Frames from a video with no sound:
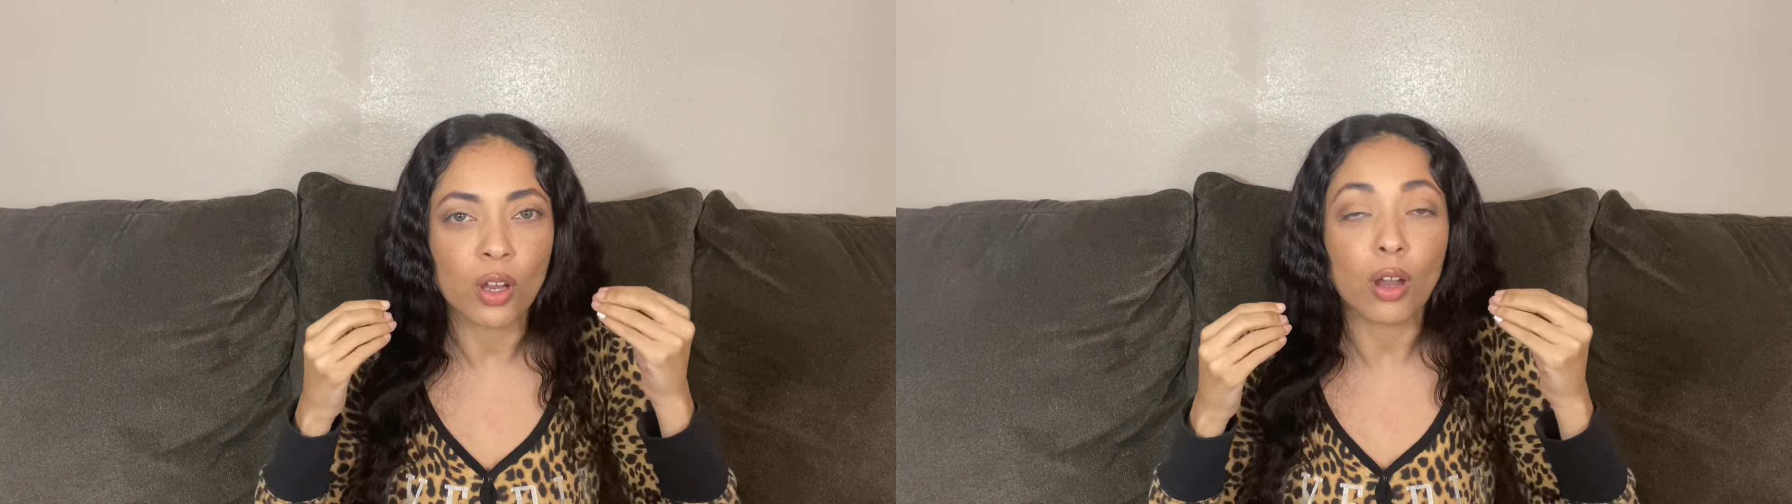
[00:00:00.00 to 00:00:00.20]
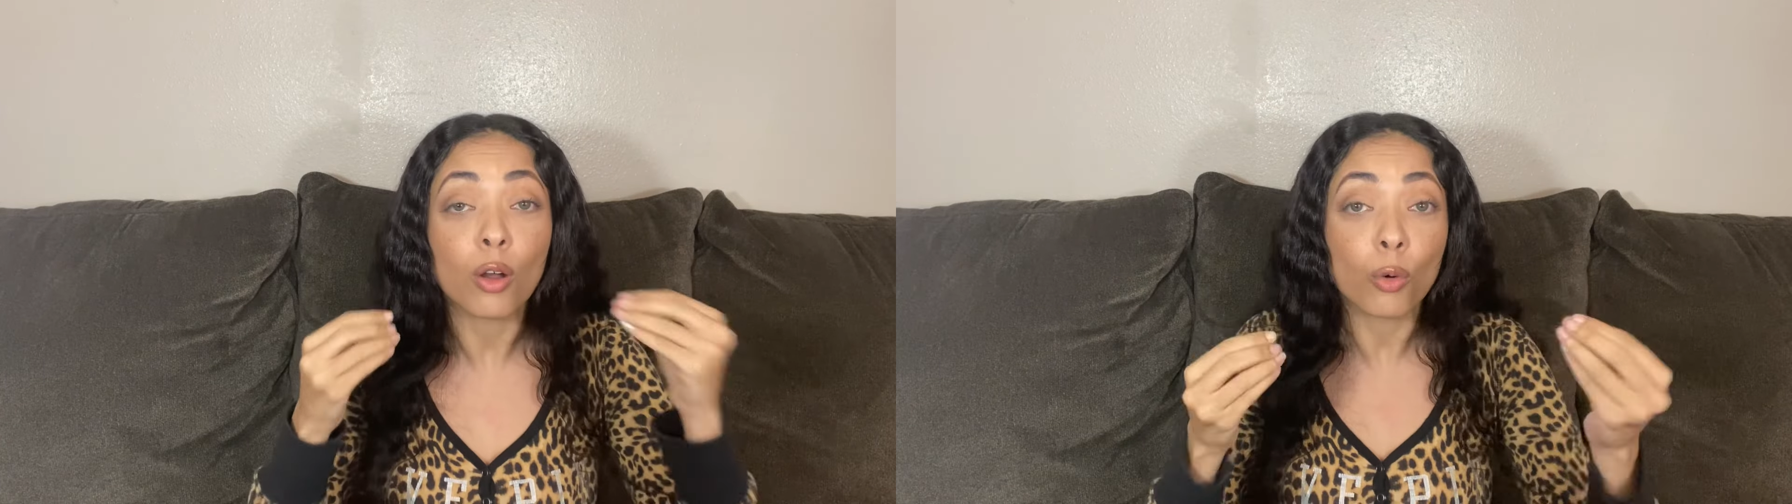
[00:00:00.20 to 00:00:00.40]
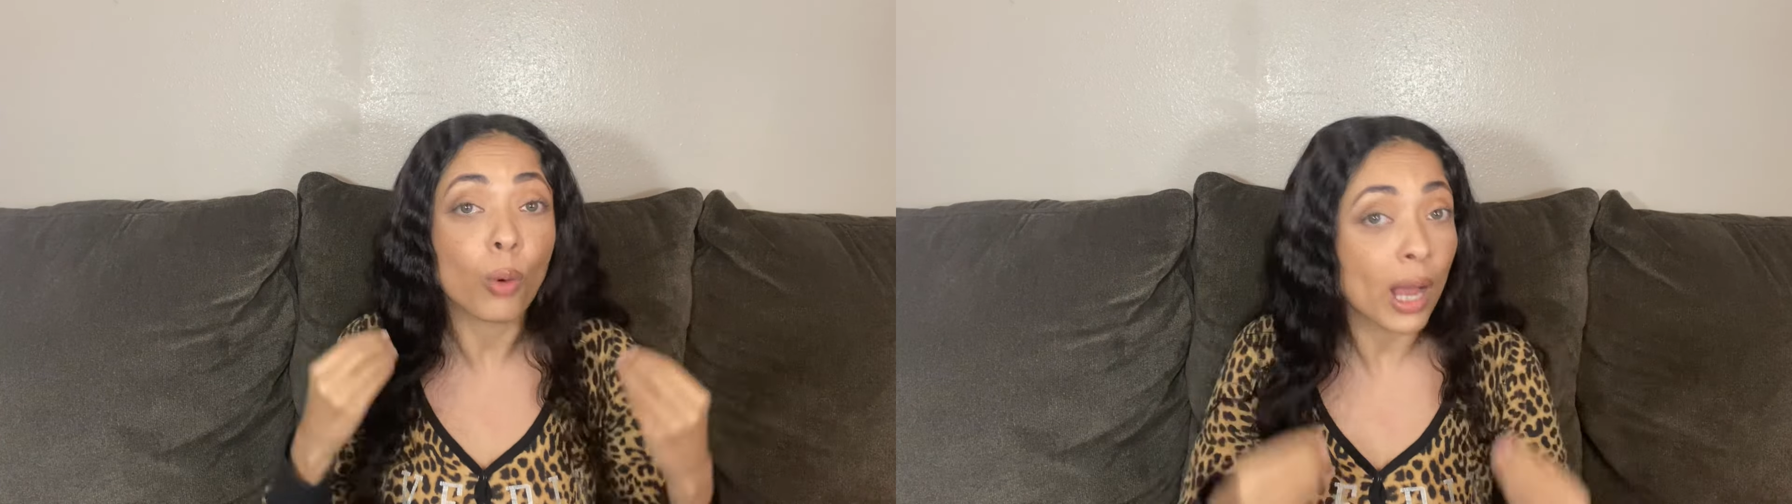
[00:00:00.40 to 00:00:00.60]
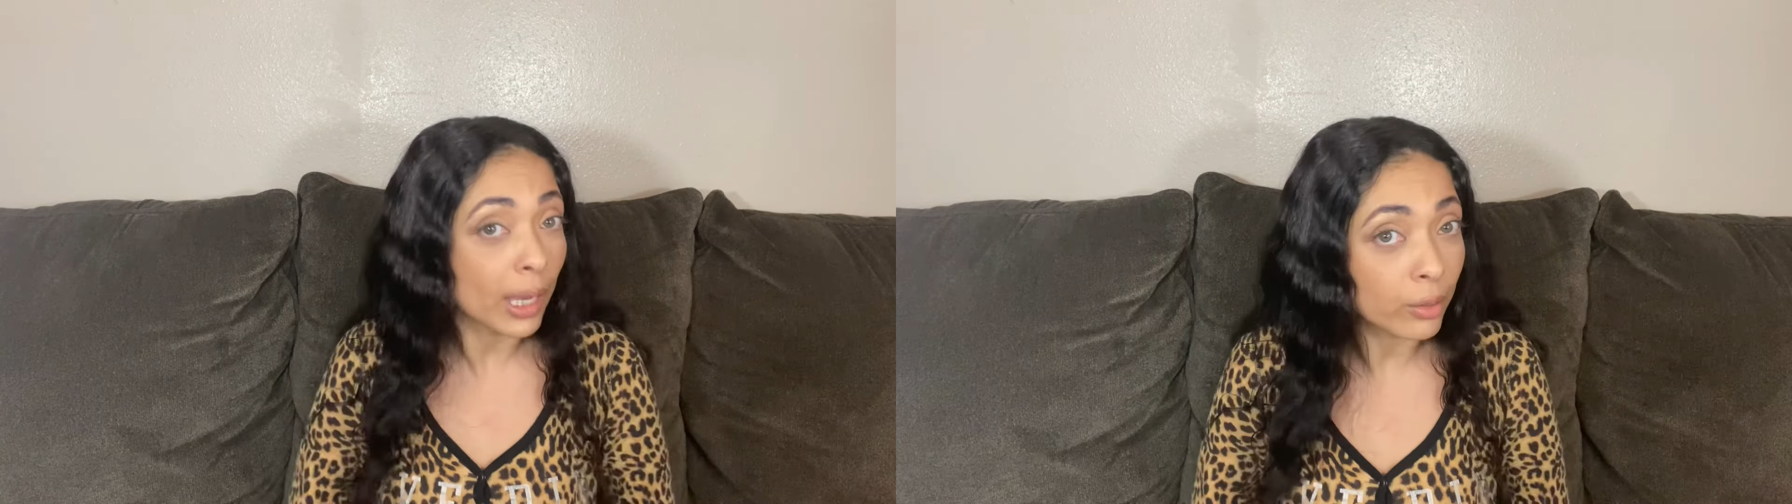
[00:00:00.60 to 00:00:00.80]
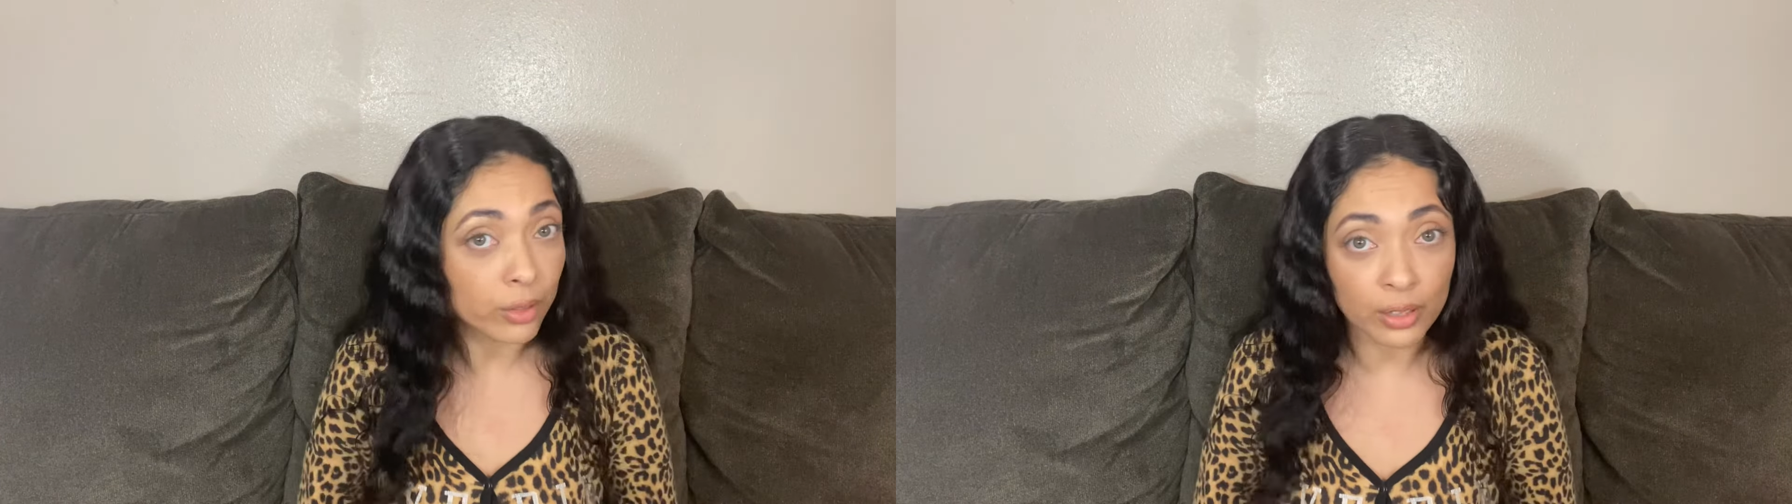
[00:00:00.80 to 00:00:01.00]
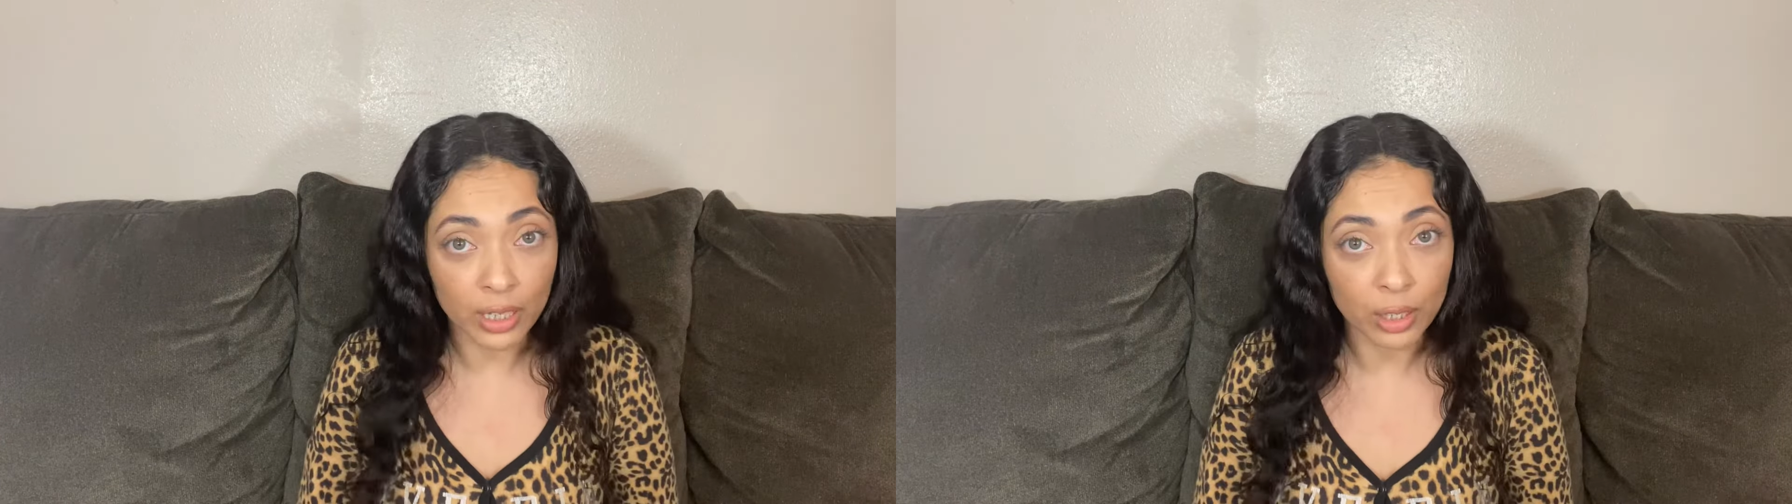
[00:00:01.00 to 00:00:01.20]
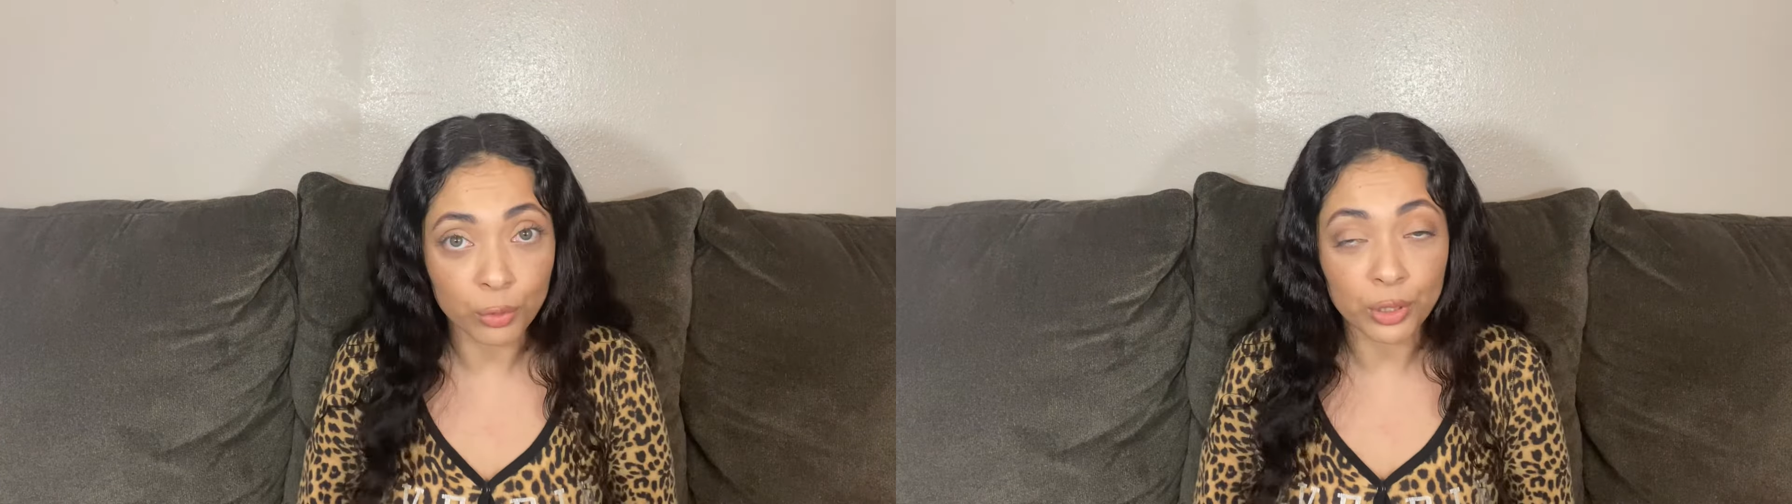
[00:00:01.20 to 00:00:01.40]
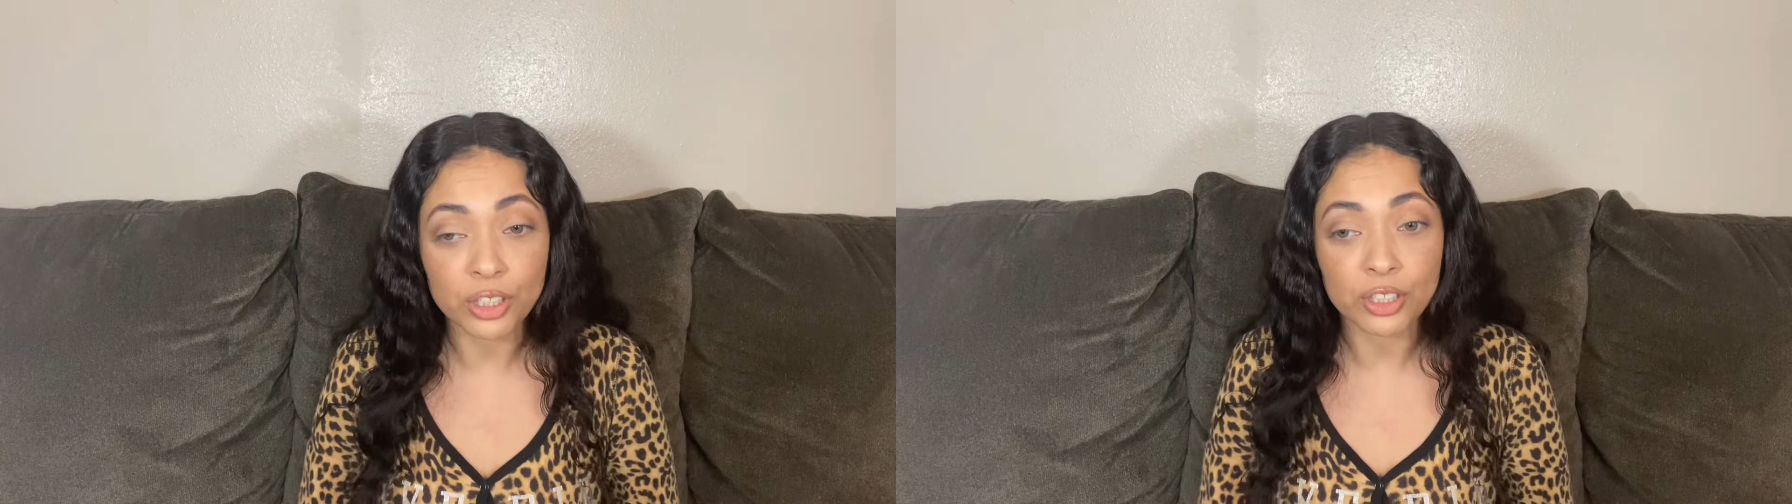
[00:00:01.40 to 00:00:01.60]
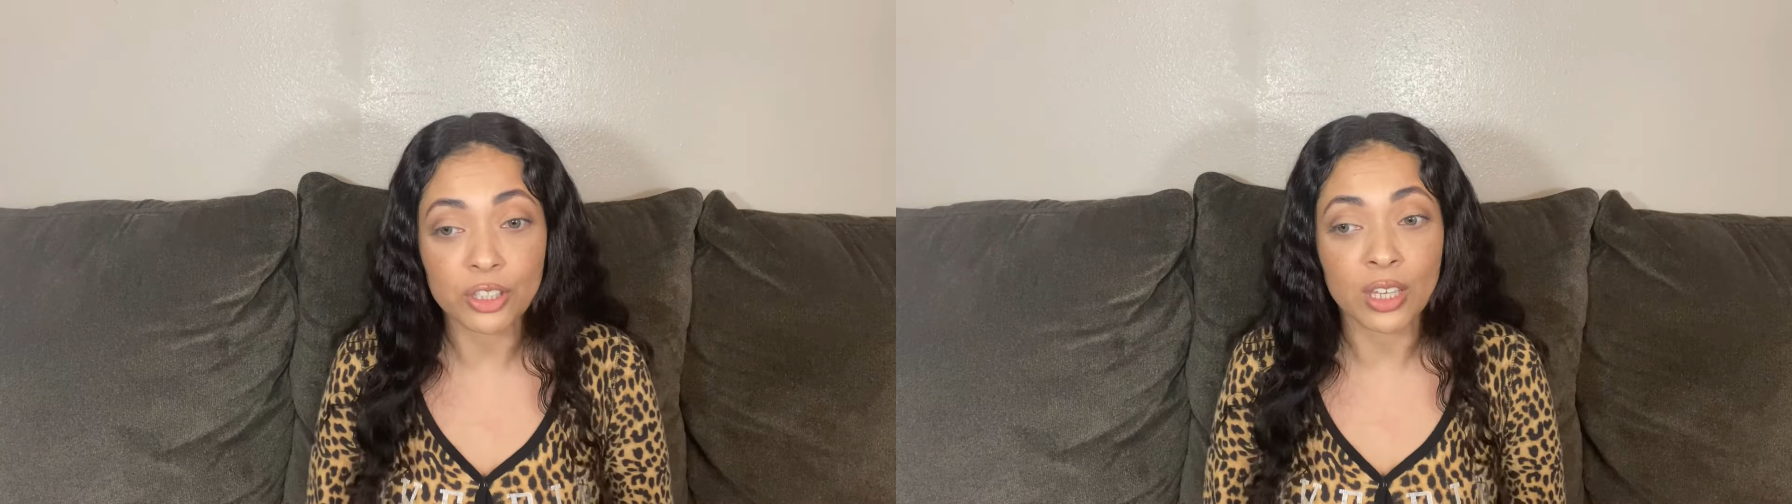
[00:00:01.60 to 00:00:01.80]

acquire the language